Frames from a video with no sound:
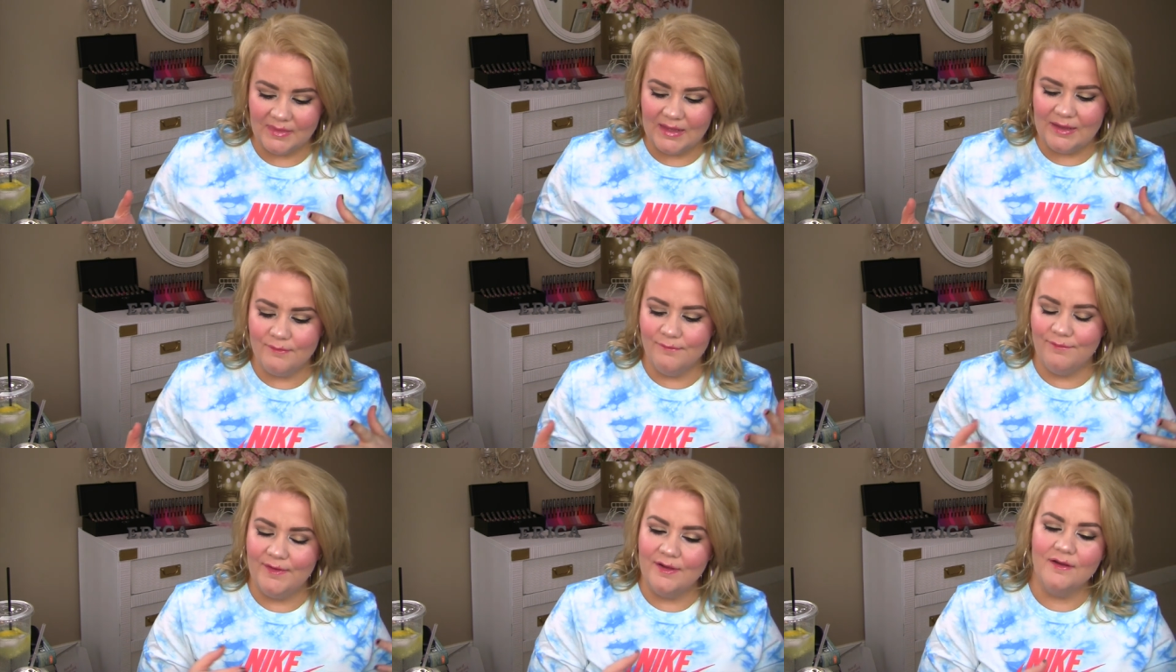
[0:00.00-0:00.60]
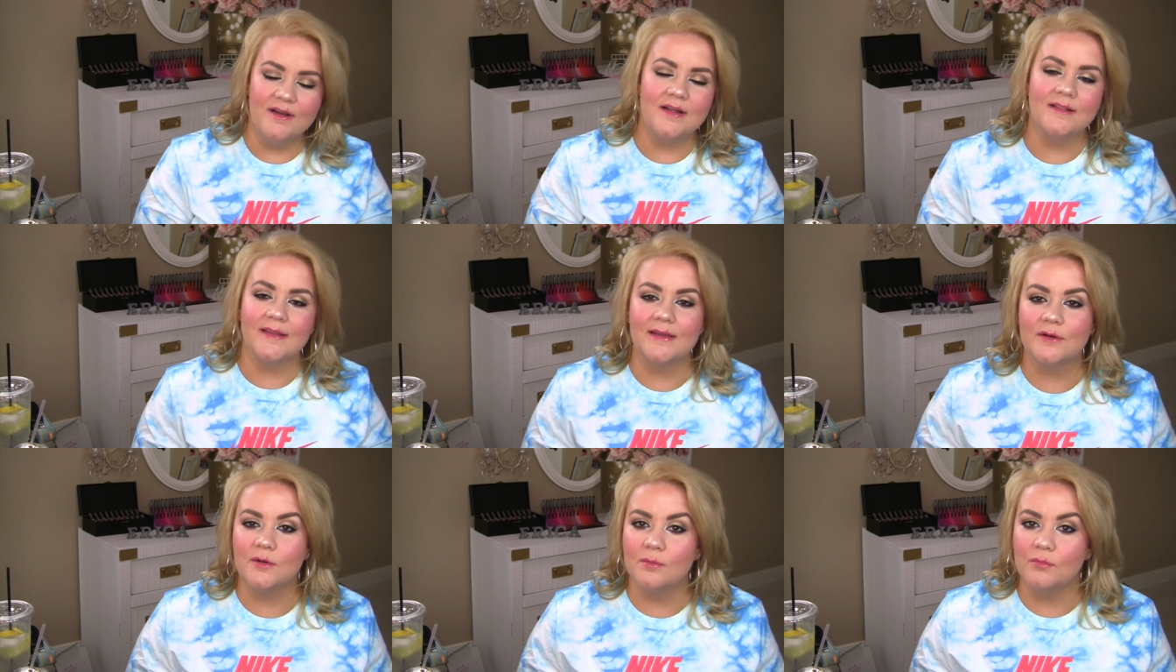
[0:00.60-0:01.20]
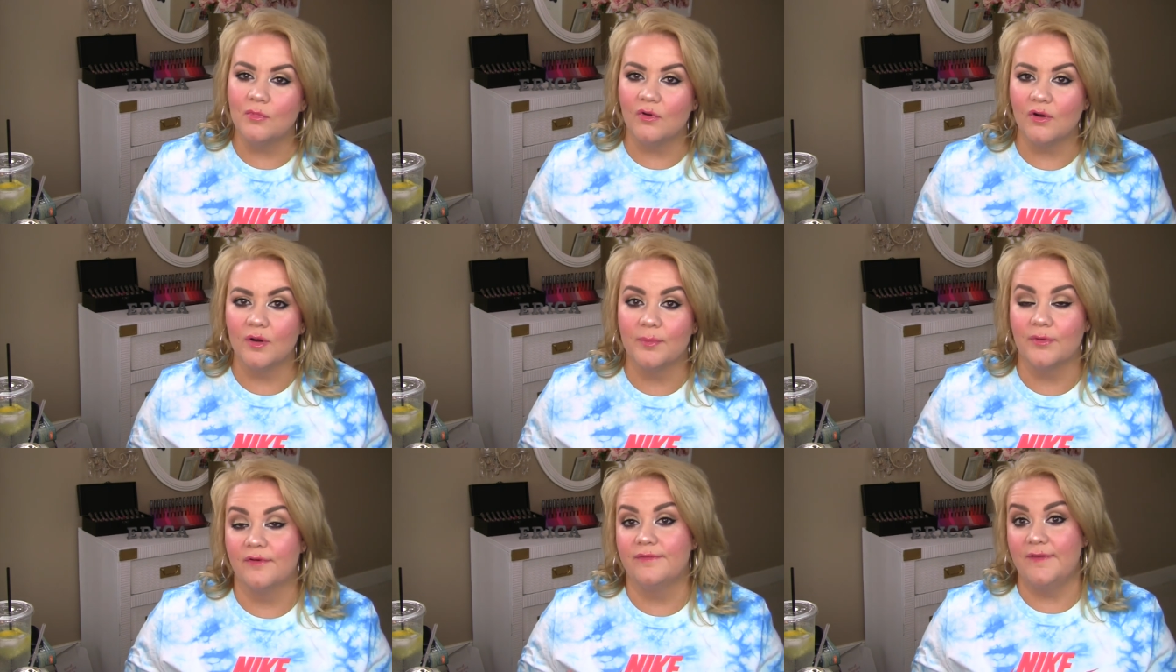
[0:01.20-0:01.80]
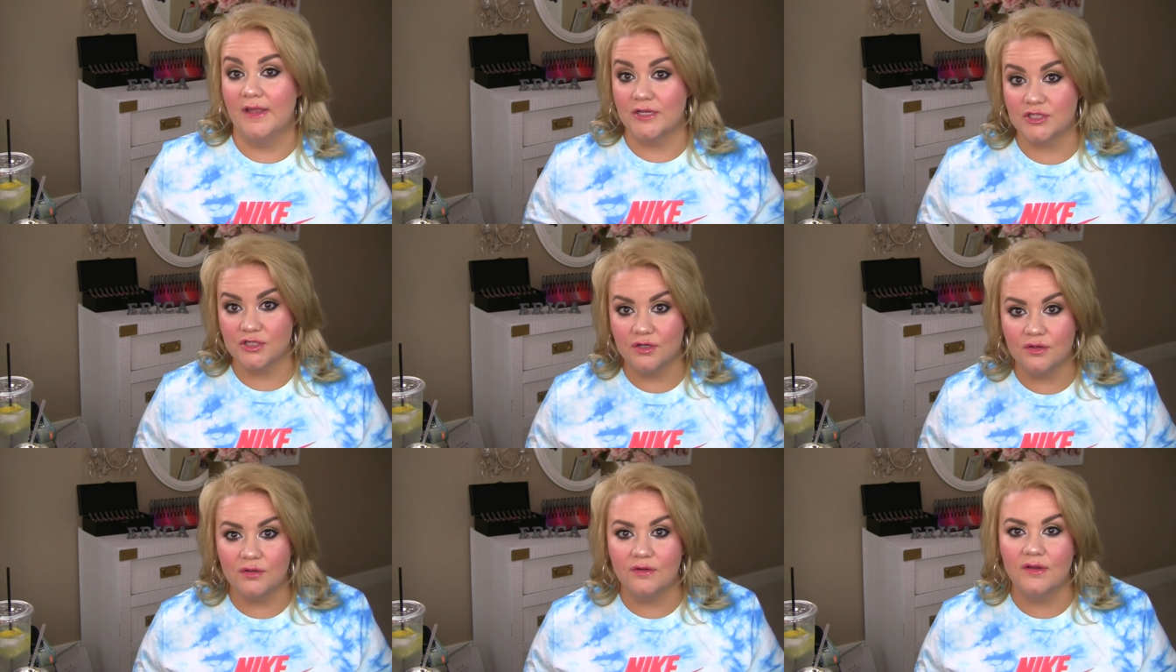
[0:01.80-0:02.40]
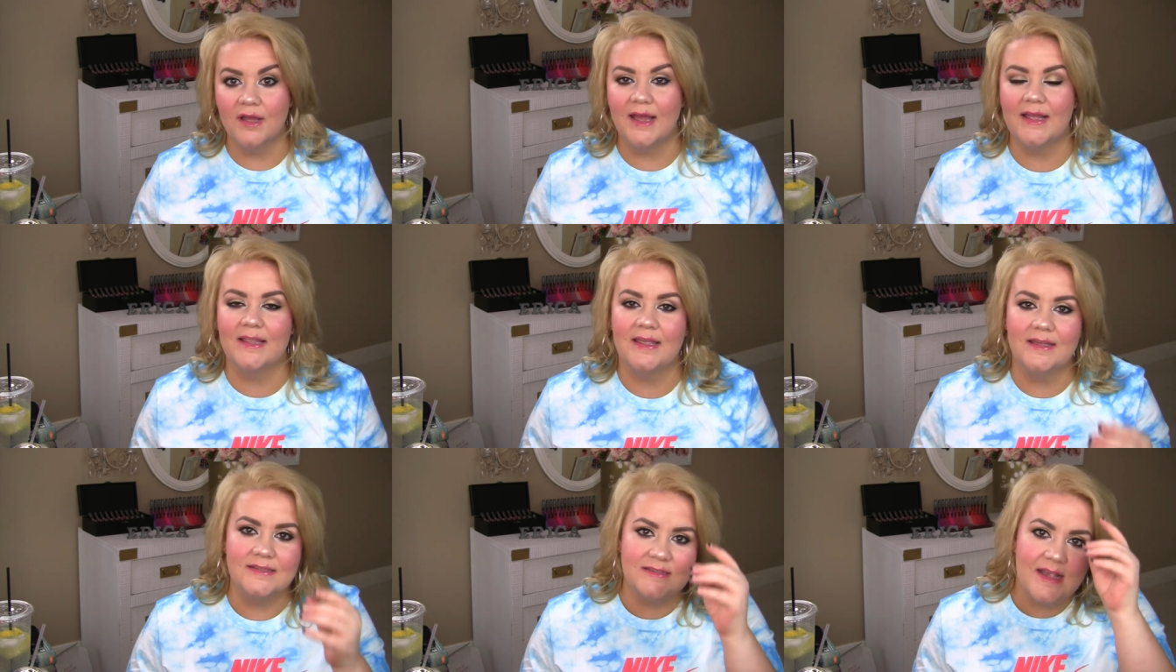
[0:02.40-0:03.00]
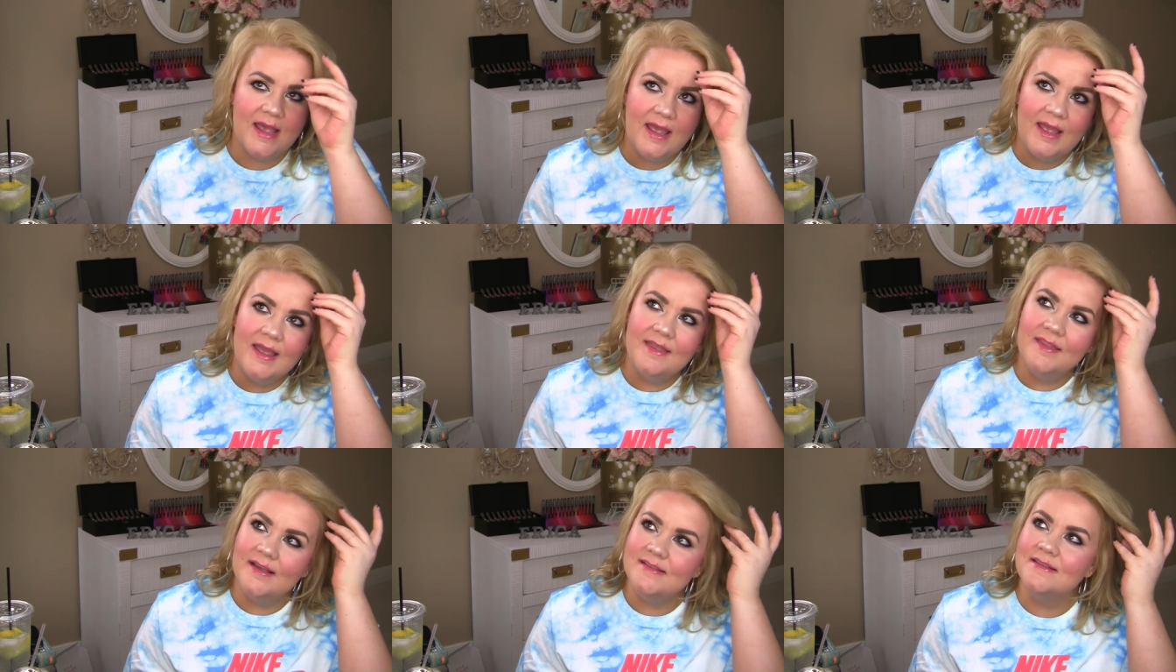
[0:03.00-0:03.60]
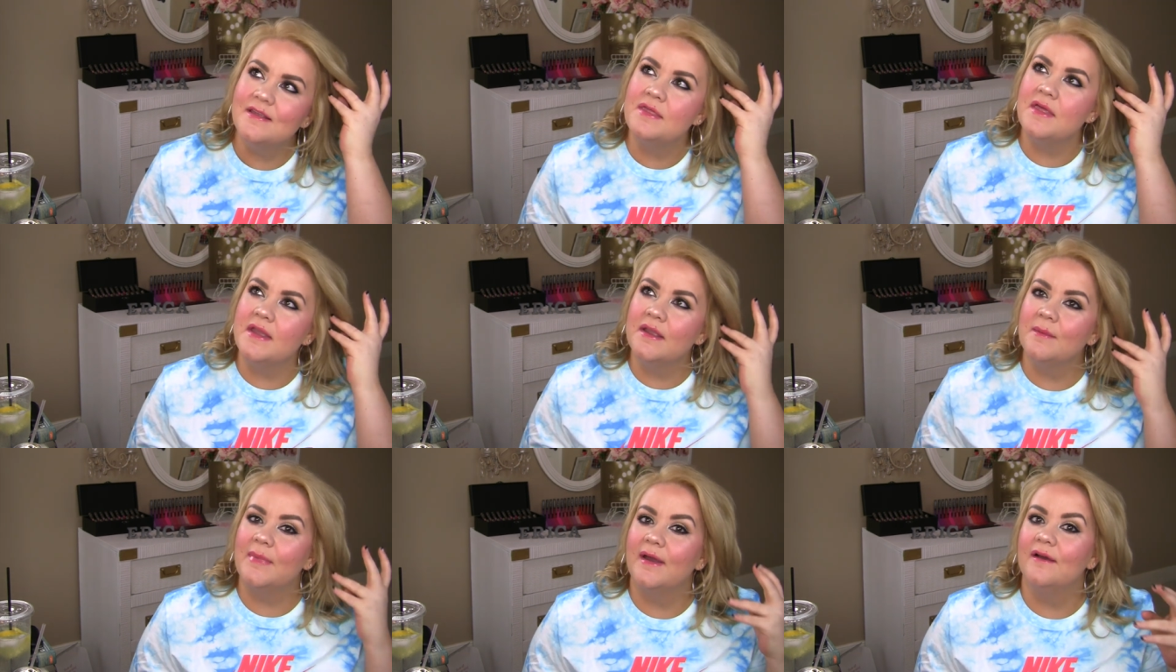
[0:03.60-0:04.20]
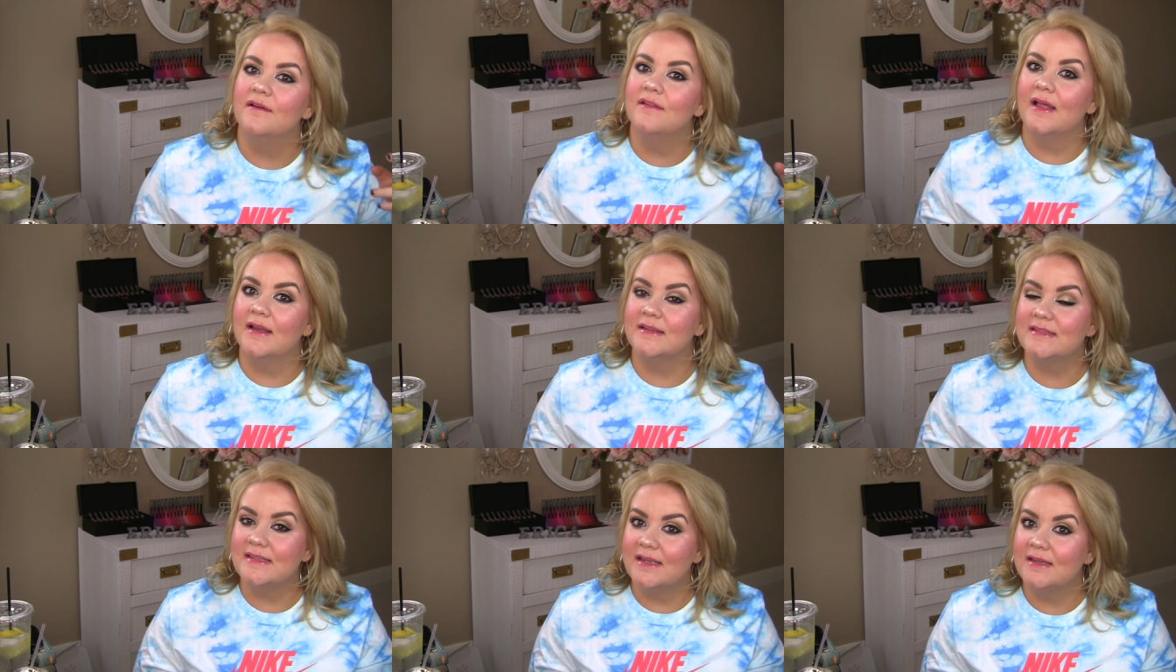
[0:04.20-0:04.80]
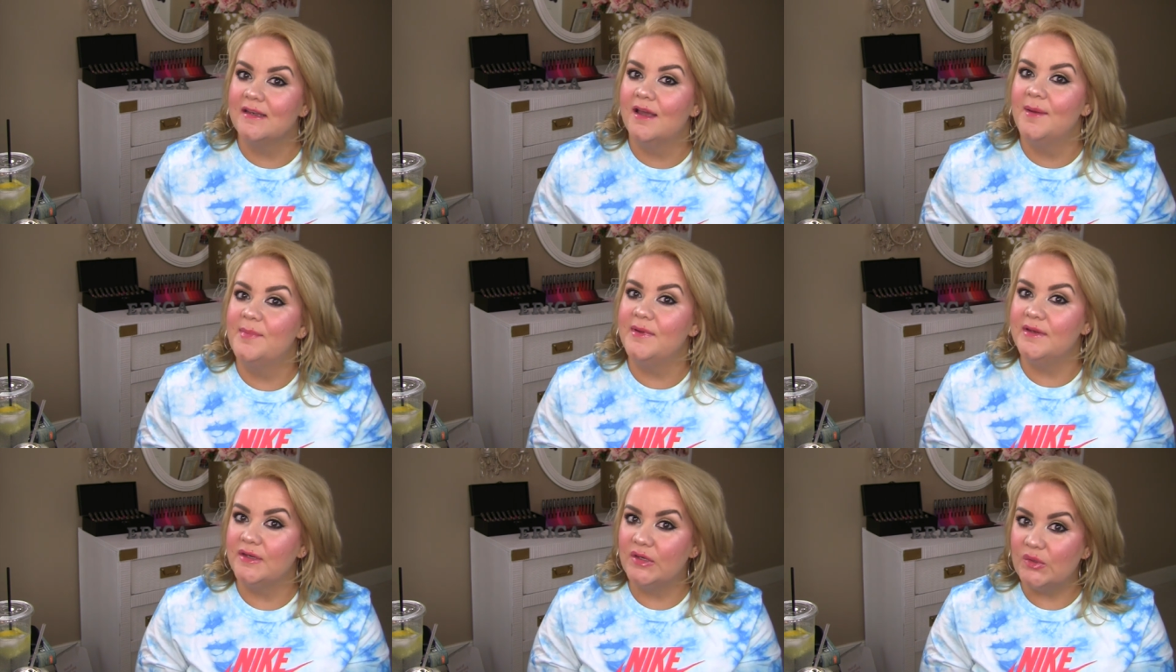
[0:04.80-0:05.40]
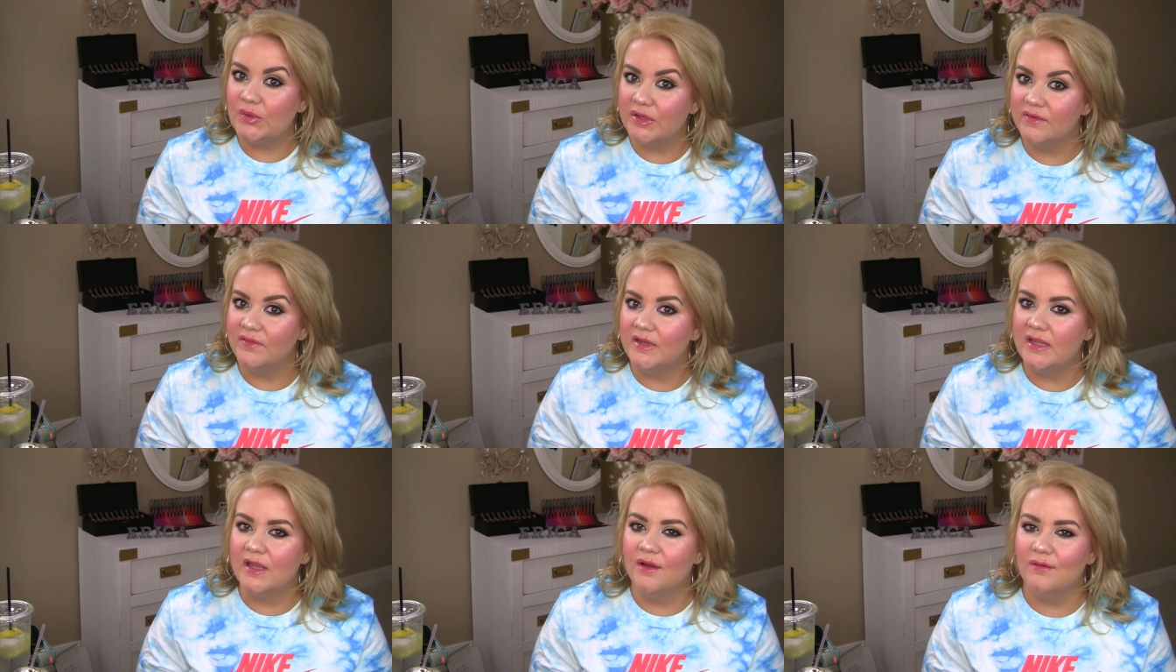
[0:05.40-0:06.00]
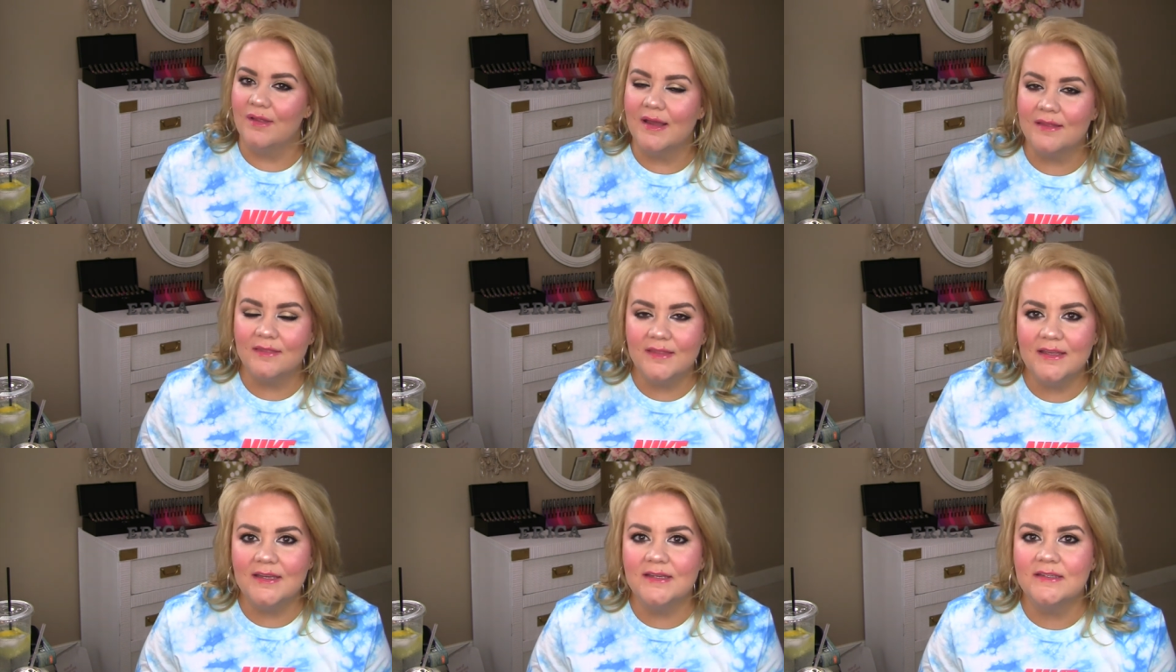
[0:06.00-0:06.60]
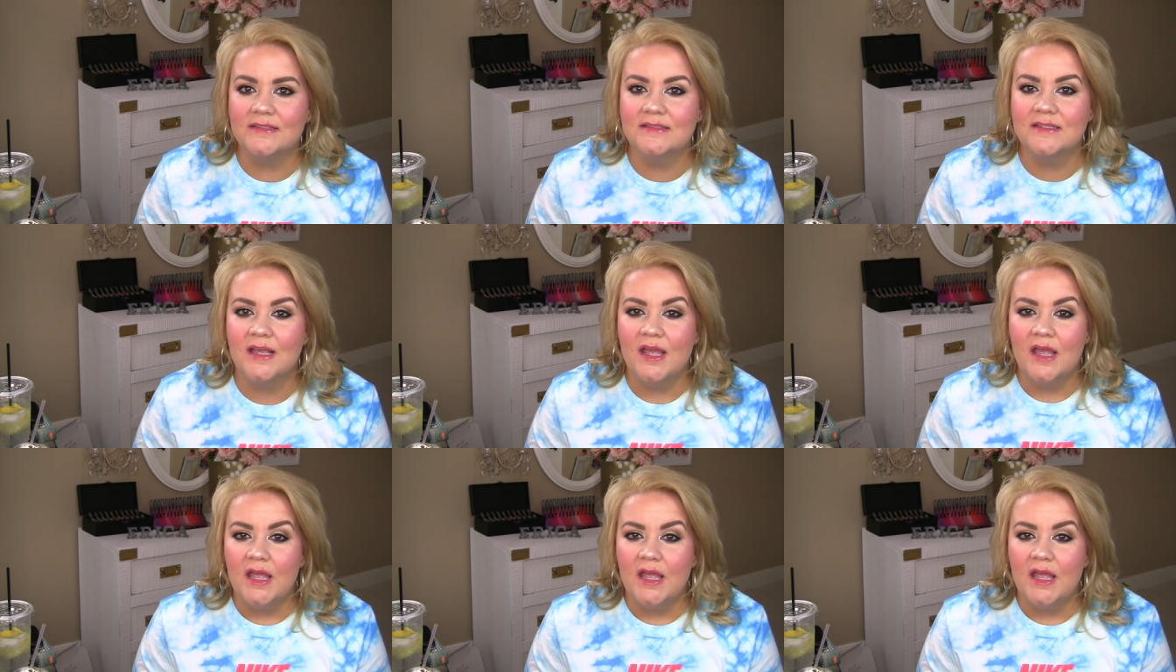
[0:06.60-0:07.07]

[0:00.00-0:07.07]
it felt a little more professional, I guess. And that's the thing about like setting up and doing a video like this.